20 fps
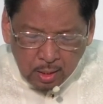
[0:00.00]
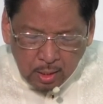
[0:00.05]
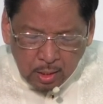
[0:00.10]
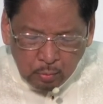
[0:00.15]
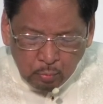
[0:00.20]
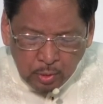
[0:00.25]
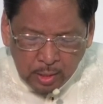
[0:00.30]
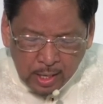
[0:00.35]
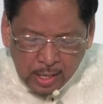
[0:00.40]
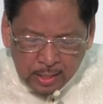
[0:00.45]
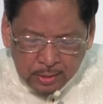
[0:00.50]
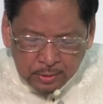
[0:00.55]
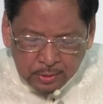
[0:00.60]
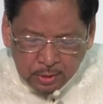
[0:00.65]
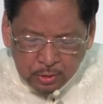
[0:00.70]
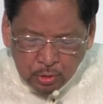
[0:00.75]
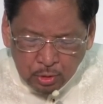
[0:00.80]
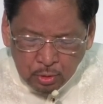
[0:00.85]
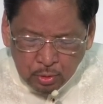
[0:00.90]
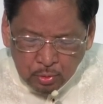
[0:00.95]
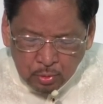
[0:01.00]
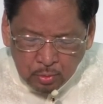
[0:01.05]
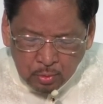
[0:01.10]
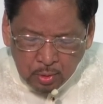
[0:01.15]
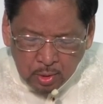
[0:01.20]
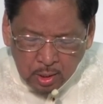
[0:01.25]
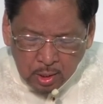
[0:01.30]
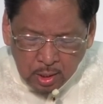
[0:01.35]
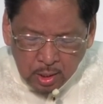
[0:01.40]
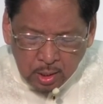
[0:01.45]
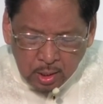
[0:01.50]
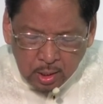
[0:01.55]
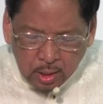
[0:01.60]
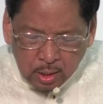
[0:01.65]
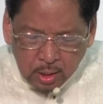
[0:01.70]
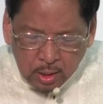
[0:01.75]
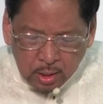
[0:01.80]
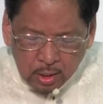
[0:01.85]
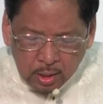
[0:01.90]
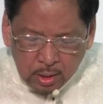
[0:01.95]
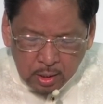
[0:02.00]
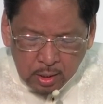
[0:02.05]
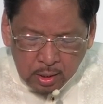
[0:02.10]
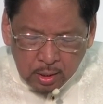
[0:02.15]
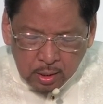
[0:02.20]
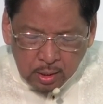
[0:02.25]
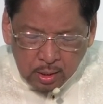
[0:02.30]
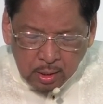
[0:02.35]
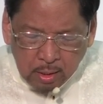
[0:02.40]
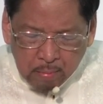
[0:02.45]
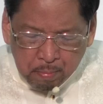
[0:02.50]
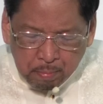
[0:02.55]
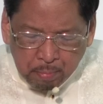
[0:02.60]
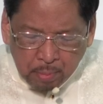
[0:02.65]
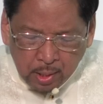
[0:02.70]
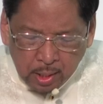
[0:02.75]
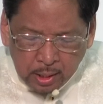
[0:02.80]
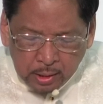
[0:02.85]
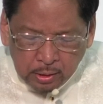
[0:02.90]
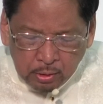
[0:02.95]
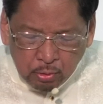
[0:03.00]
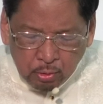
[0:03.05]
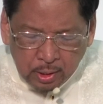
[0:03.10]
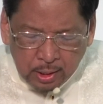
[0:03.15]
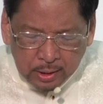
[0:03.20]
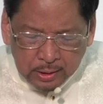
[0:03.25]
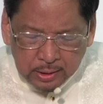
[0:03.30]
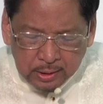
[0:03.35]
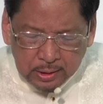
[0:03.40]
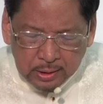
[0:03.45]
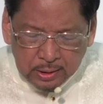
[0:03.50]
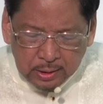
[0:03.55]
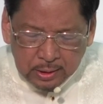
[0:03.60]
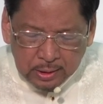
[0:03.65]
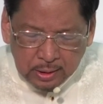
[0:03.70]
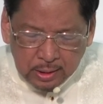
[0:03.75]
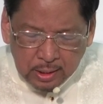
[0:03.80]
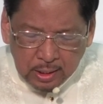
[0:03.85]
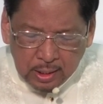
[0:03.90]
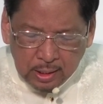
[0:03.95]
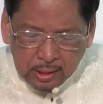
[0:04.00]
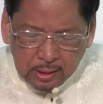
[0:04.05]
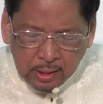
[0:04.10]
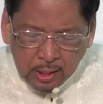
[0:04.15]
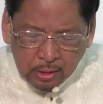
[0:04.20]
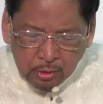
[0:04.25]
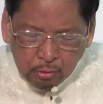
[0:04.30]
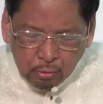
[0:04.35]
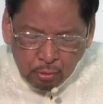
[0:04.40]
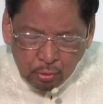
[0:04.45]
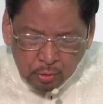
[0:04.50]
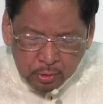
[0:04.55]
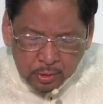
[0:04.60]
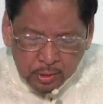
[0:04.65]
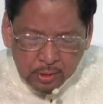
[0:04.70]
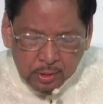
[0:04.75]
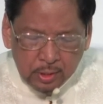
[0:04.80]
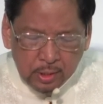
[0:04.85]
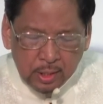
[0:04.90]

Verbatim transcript: And we ask that you impart to us the truth,